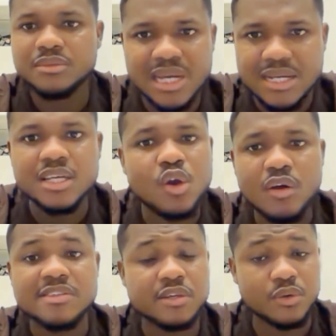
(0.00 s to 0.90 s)
That it
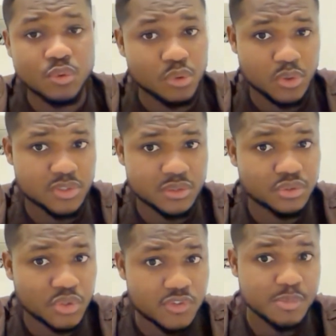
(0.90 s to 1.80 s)
covers a whole lot.
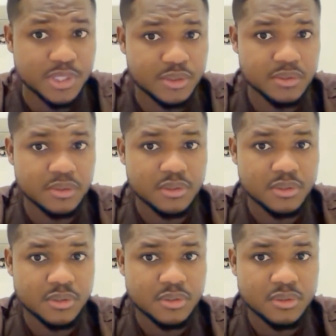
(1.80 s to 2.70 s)
Trust me.
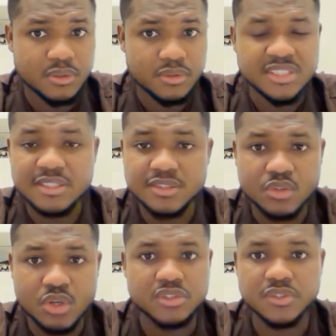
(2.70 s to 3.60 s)
This is
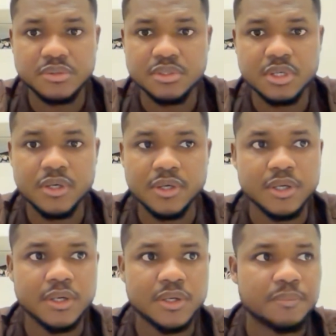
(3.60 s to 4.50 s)
not
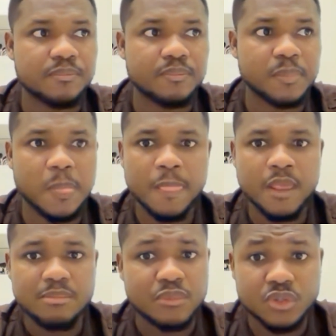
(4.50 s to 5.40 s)
I'm
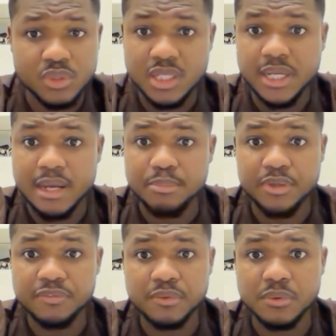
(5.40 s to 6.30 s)
not doing any
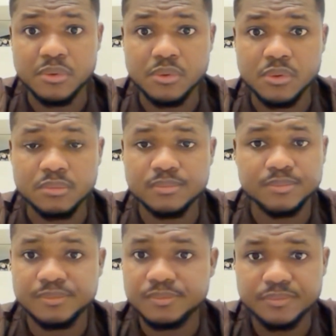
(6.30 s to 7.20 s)
campaign for
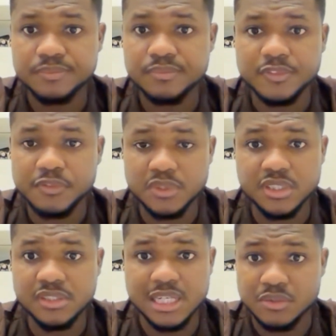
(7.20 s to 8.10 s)

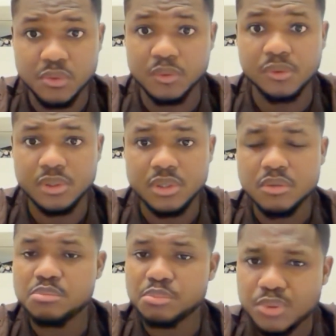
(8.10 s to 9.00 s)
this at all.
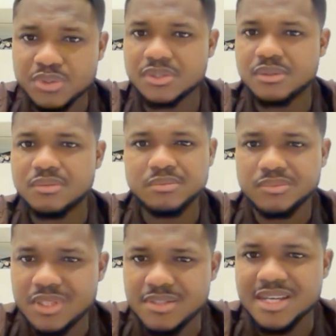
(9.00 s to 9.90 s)
But
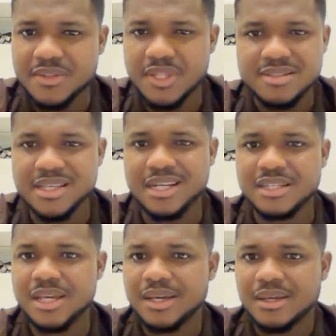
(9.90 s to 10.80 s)
these are things that
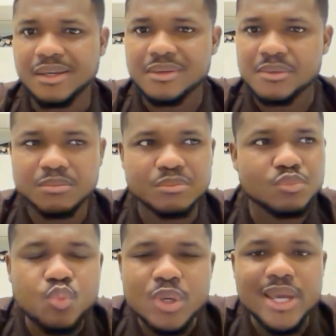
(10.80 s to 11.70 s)

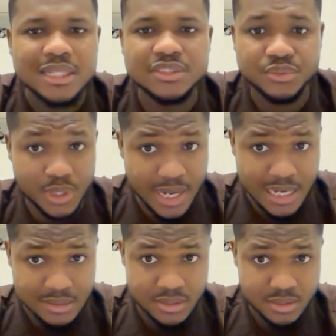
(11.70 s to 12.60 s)
we as
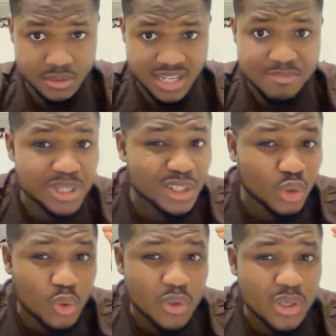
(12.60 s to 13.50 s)
traders have
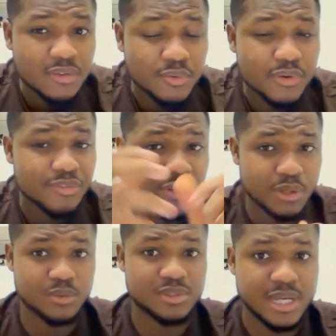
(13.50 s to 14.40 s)
been longing for a very
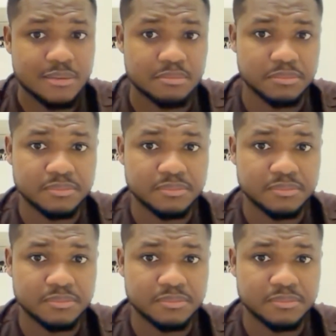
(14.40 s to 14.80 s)
long time.